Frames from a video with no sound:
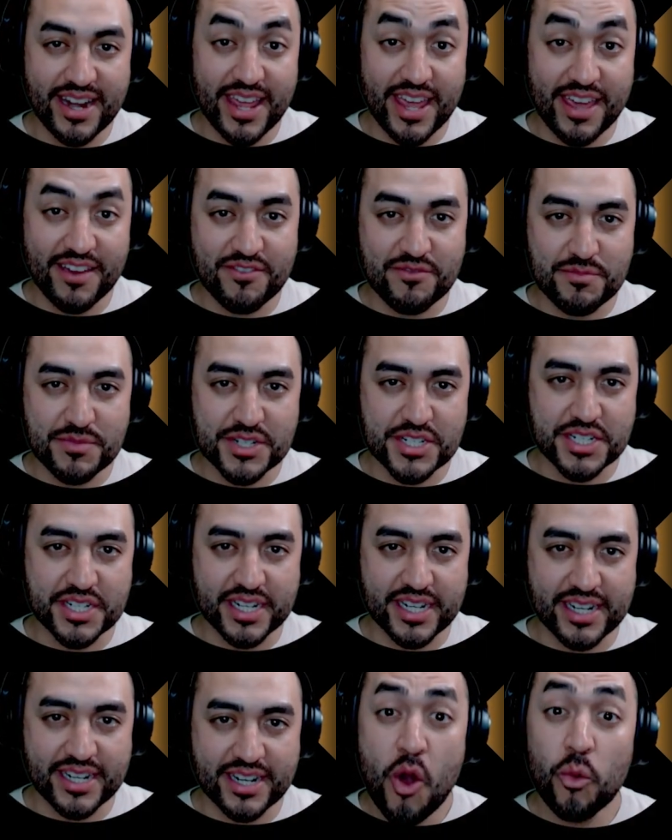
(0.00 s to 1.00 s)
if
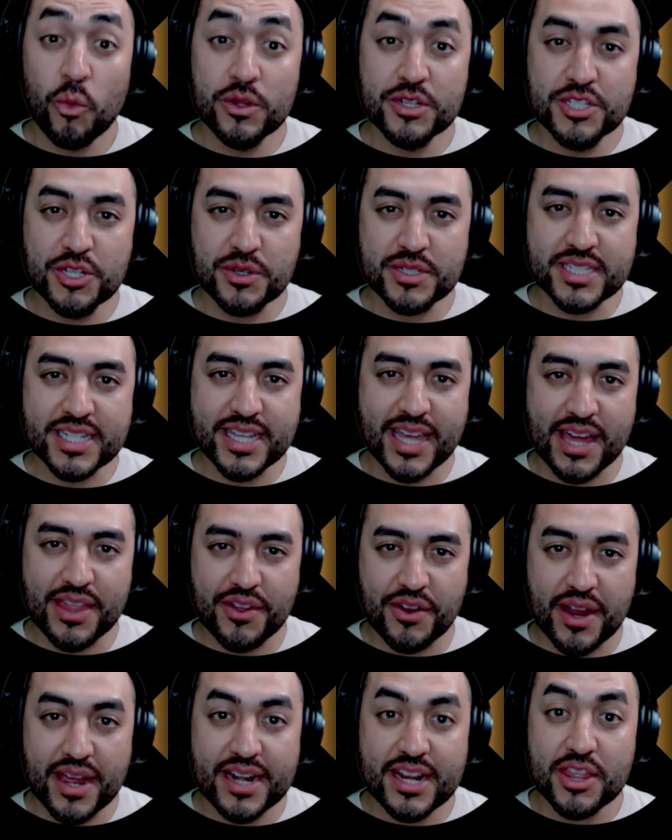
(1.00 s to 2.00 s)
machine. We'll do it together,
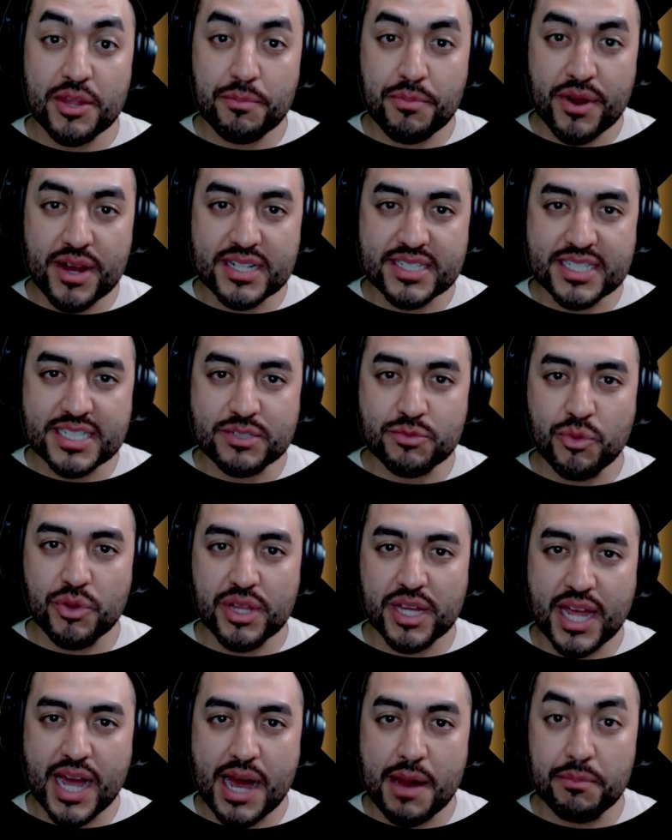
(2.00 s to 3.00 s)
and in the process, we'll
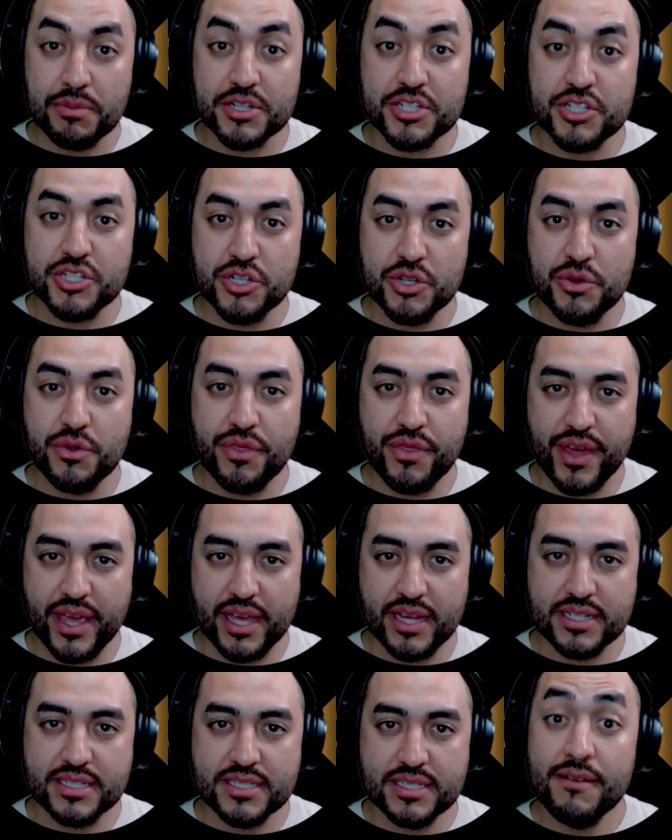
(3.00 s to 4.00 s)
accomplish 2
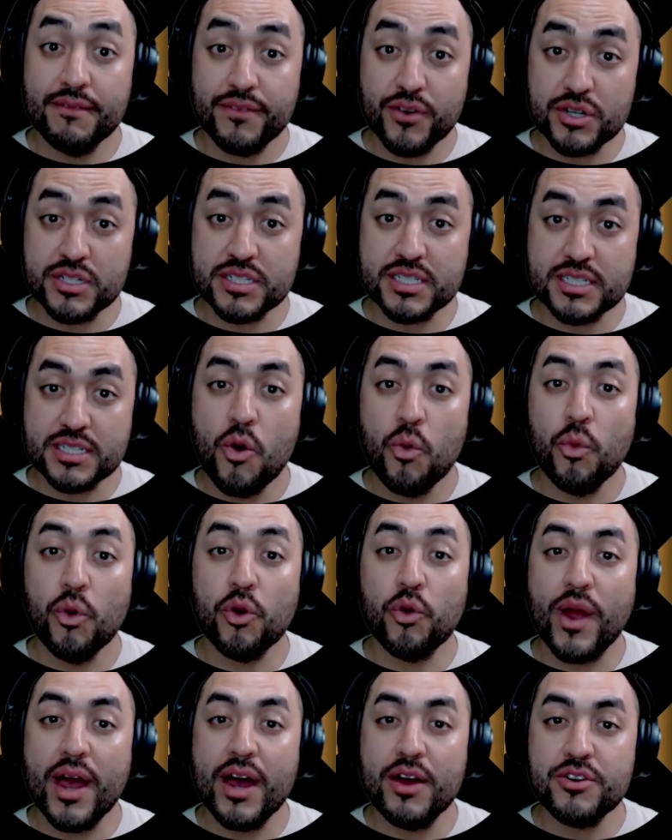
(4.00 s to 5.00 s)
things. First, we'll
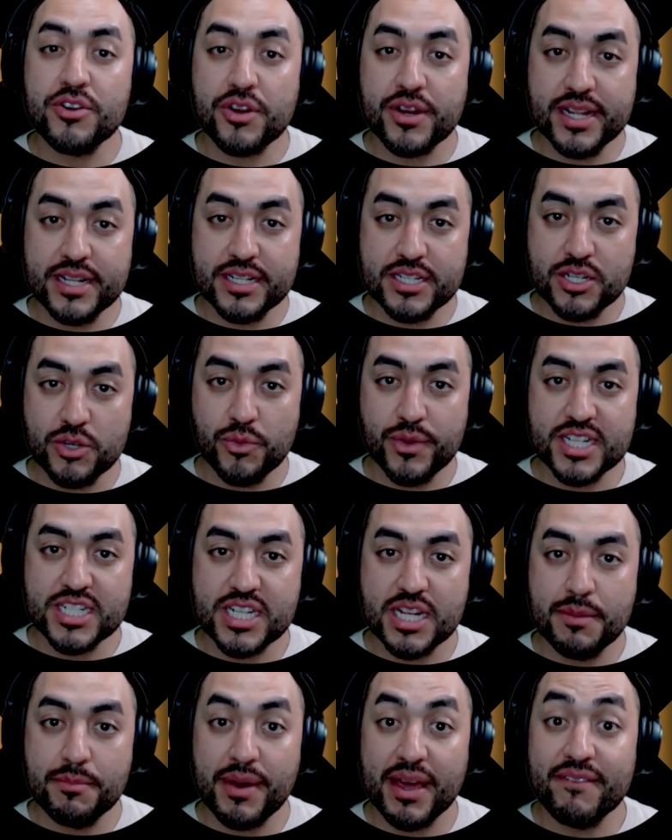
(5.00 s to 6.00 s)
ground our
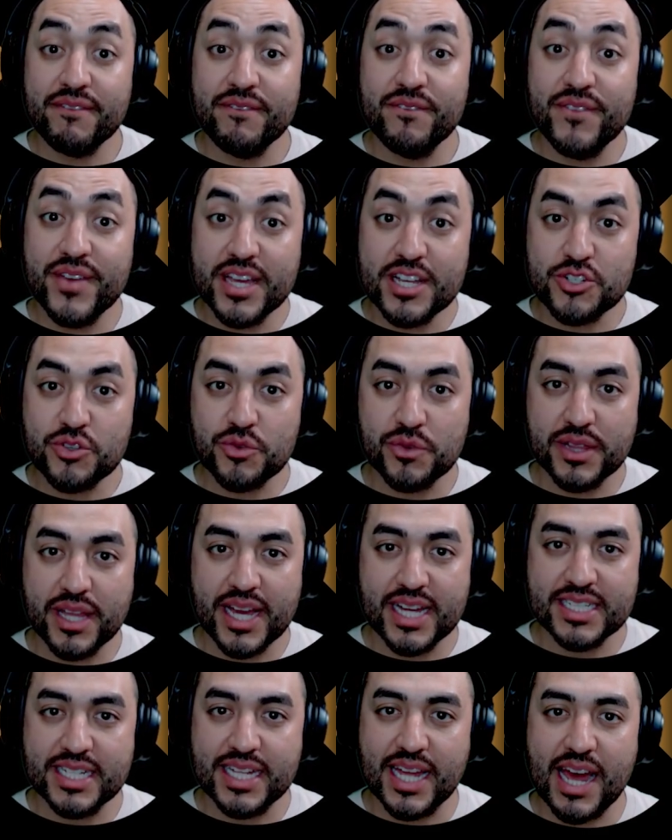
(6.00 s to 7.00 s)
intuition by
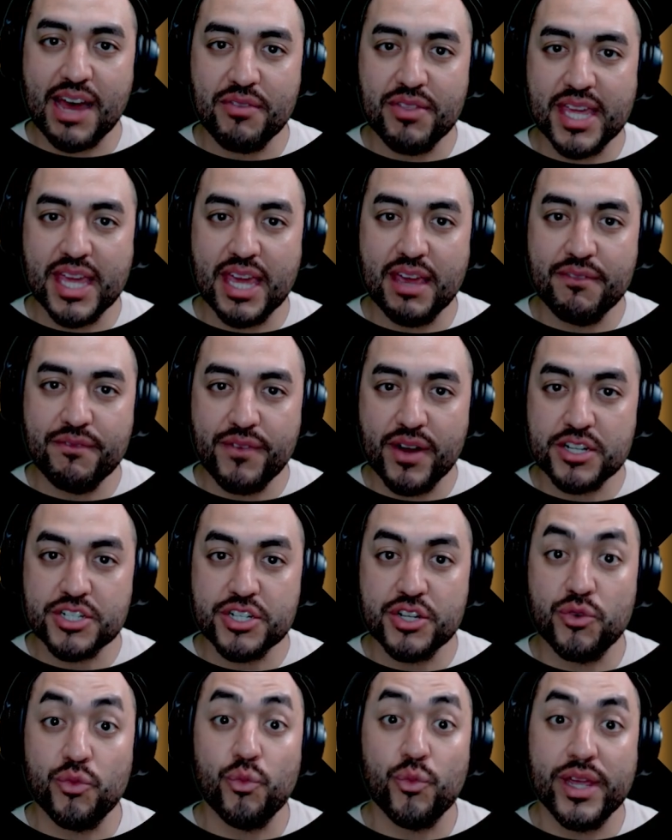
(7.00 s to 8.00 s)
visualizing how the if
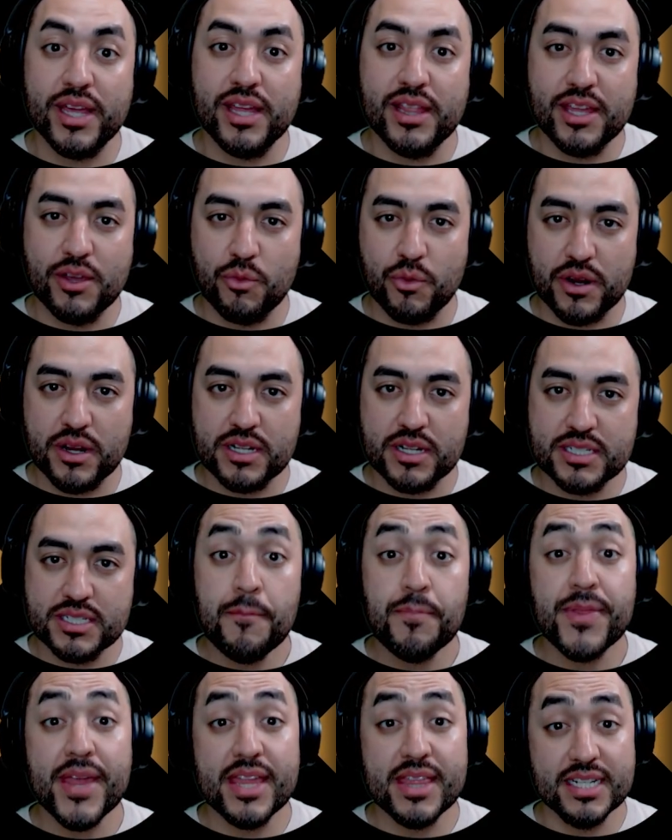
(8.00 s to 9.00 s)
function really works.
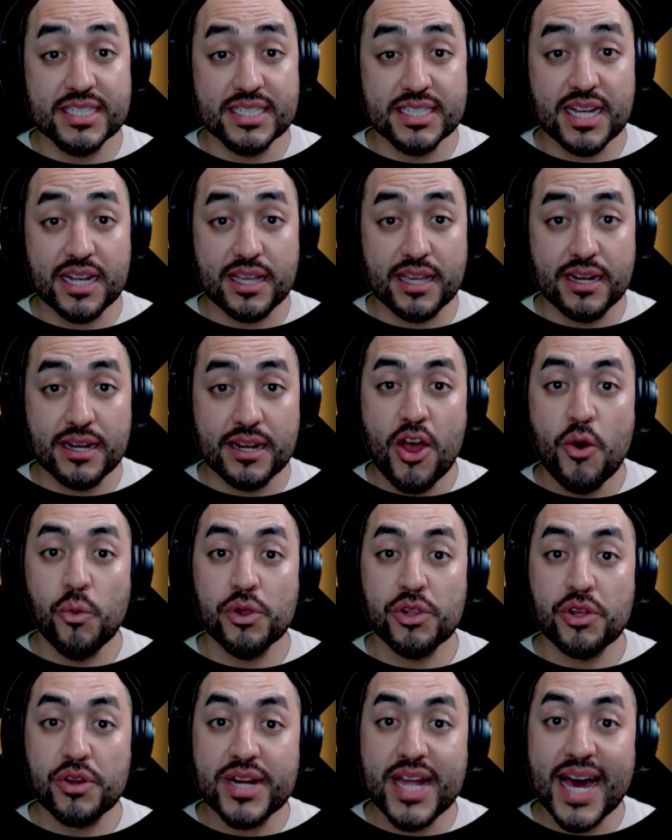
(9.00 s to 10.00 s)
And then second, we'll
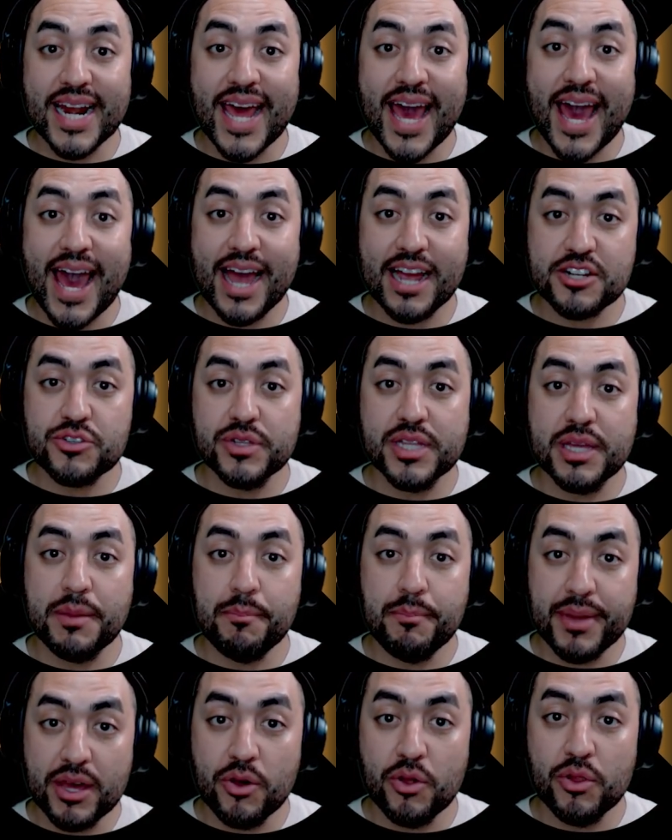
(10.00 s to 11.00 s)
learn how to actually
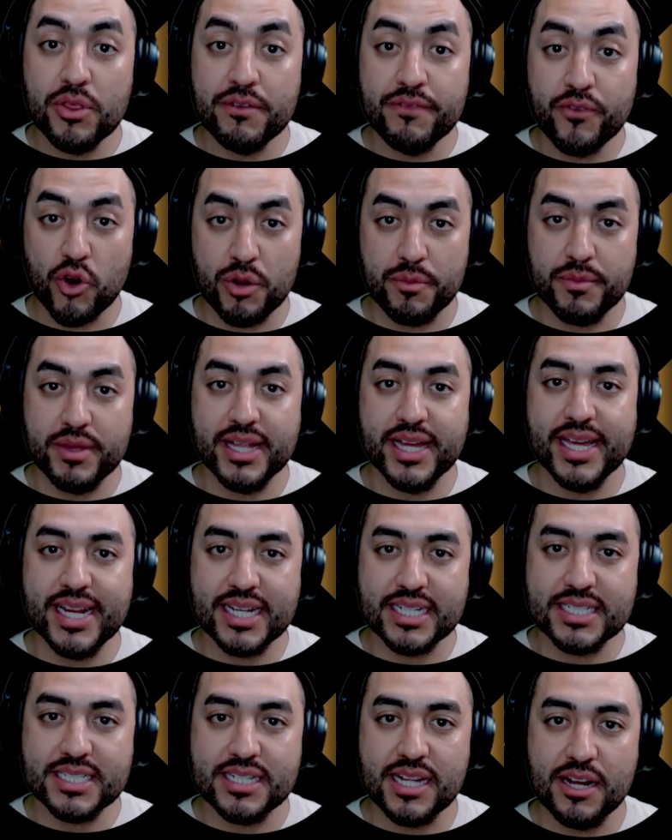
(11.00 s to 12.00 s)
build a formula in
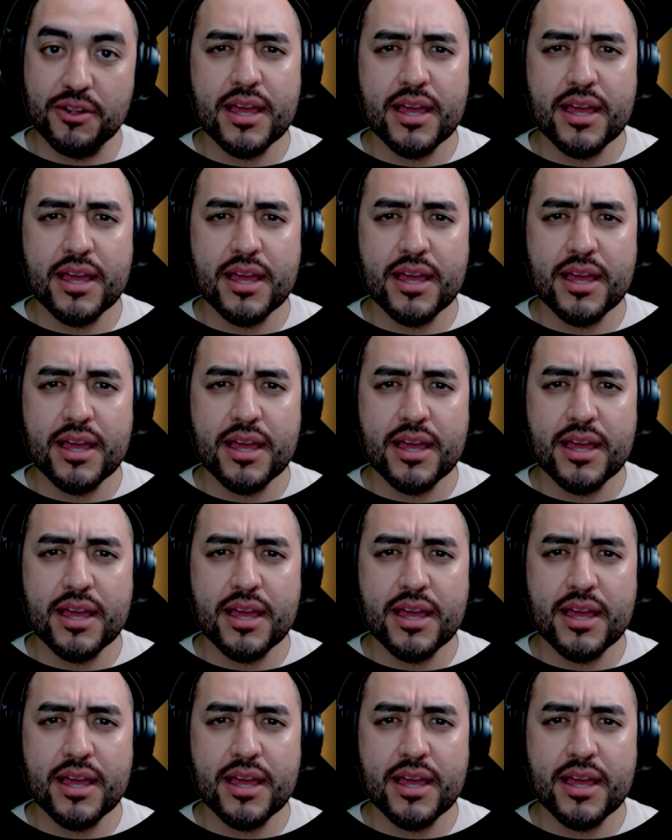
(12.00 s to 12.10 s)
Excel.